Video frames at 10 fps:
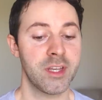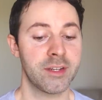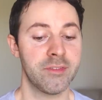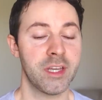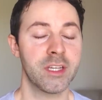
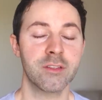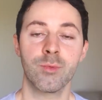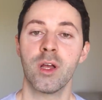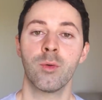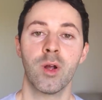like Vink is
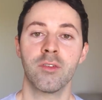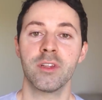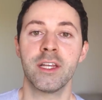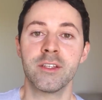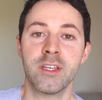well aware of
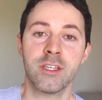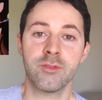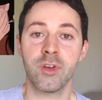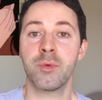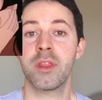Lena's
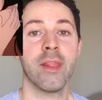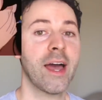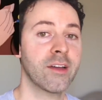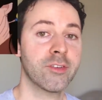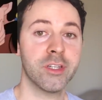history with lack of